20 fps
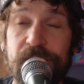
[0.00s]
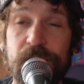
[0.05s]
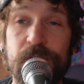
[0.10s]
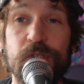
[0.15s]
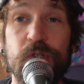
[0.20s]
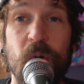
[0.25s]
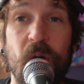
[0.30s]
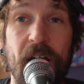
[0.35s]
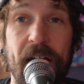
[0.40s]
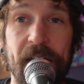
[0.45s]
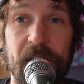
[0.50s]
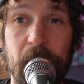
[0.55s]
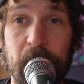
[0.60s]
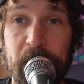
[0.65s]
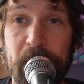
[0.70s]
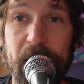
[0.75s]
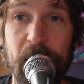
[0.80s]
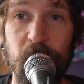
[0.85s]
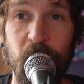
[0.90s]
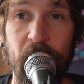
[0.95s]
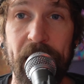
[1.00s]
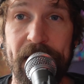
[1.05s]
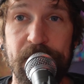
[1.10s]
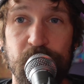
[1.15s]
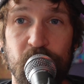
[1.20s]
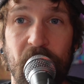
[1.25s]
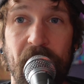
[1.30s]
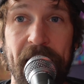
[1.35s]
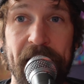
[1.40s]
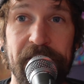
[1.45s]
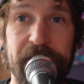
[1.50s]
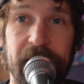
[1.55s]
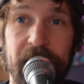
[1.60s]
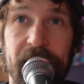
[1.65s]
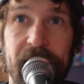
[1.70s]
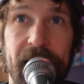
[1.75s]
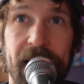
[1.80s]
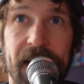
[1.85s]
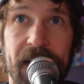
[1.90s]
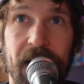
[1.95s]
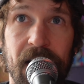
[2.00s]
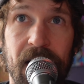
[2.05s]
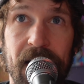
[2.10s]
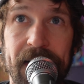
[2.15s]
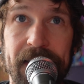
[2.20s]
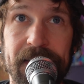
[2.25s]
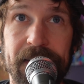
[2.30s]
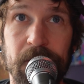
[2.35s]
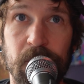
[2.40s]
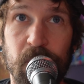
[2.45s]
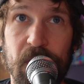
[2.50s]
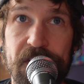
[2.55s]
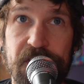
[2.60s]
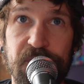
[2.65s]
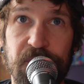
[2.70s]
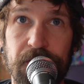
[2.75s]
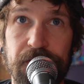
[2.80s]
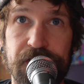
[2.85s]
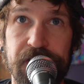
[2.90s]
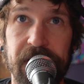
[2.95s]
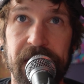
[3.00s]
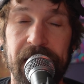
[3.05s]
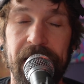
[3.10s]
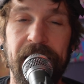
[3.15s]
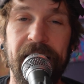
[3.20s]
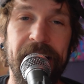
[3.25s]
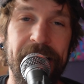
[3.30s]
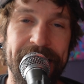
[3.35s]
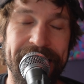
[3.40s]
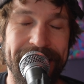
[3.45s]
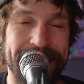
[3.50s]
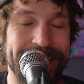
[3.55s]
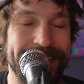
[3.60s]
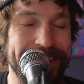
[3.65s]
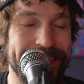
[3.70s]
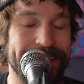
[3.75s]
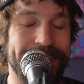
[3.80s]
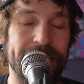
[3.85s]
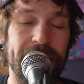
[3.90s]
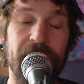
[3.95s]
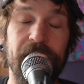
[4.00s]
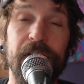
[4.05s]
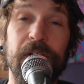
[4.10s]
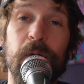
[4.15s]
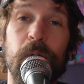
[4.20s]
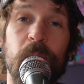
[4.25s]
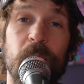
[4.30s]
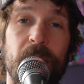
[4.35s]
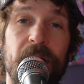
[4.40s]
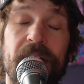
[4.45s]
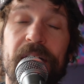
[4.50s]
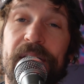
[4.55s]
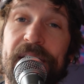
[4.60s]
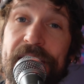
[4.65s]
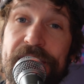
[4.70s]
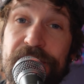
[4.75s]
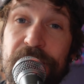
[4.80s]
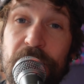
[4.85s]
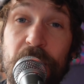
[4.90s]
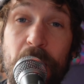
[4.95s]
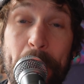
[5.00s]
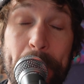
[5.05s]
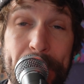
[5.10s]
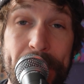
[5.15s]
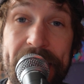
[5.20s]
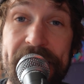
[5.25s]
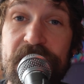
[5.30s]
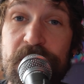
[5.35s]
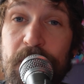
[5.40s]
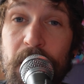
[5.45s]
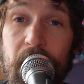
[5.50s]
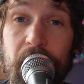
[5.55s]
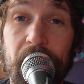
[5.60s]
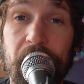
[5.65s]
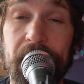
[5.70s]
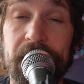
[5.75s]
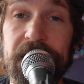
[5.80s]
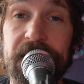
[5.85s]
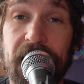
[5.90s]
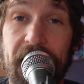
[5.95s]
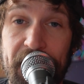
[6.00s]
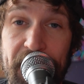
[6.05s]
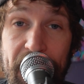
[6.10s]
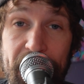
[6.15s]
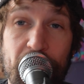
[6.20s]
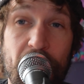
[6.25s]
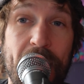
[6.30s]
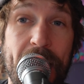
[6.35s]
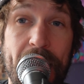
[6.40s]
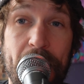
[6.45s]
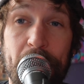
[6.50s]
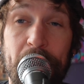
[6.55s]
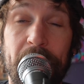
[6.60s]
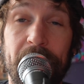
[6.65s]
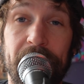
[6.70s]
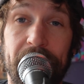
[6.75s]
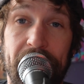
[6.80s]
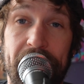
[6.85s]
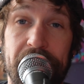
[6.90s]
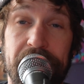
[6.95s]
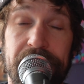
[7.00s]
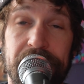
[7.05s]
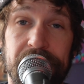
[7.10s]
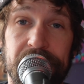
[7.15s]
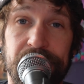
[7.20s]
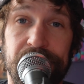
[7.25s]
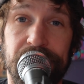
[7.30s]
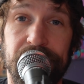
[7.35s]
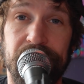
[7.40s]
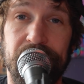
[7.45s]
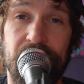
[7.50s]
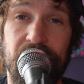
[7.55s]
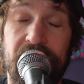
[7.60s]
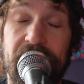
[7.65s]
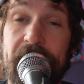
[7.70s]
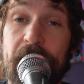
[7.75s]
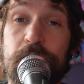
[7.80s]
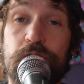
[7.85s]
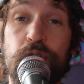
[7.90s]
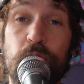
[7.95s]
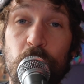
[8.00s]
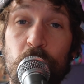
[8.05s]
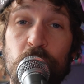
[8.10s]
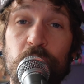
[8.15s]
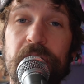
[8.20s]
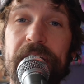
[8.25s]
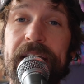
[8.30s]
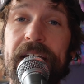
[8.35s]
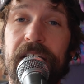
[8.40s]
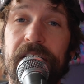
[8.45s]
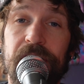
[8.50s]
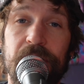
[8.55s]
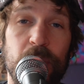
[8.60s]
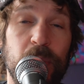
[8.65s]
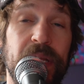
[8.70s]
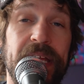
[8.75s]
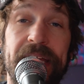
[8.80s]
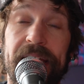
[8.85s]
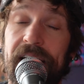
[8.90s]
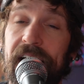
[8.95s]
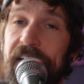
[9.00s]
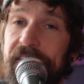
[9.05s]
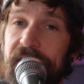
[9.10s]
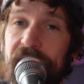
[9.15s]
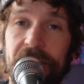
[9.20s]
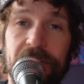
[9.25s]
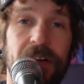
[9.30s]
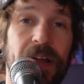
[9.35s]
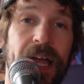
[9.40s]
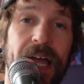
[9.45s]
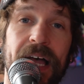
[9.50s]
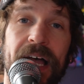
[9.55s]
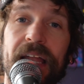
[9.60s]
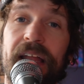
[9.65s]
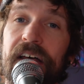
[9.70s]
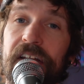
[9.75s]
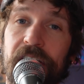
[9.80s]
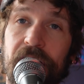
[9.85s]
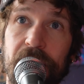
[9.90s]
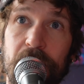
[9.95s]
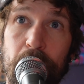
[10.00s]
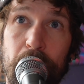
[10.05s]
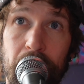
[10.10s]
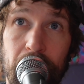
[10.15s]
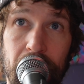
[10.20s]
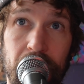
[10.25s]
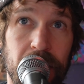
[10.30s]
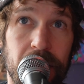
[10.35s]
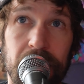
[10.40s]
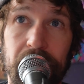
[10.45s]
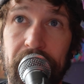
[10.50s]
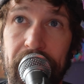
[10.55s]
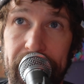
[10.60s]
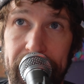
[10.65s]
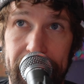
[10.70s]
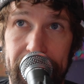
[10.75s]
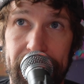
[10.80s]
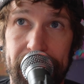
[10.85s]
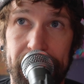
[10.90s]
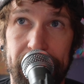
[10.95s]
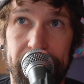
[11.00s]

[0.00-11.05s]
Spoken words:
to try the Midway Drive-In in Huntington, West Virginia, and I need to tell you, these are the best burgers I've ever had in my life. They are truly unique. I've never had another burger like it.